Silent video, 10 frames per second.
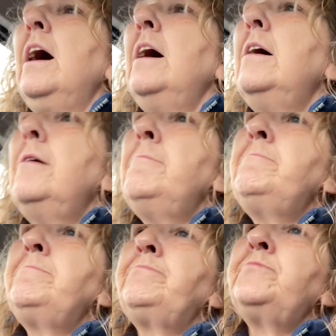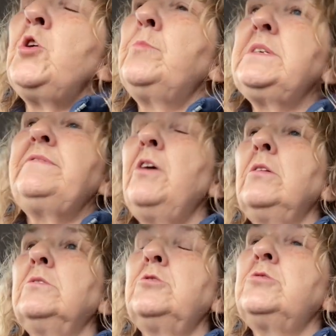Um, nobody's
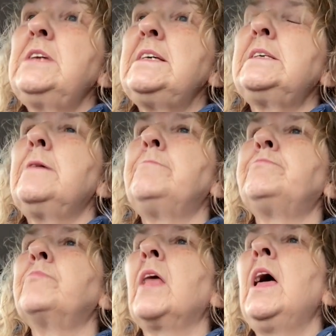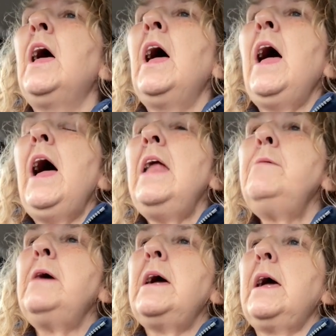fault, it just is.
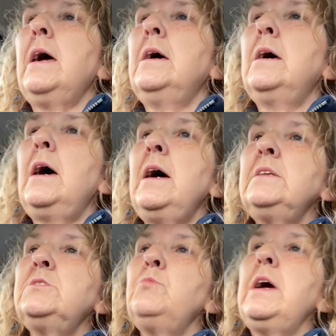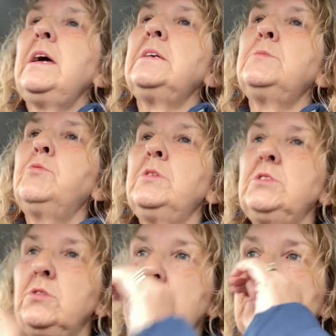Anyway, I had to wait to put it
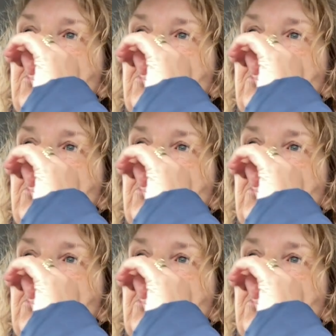on these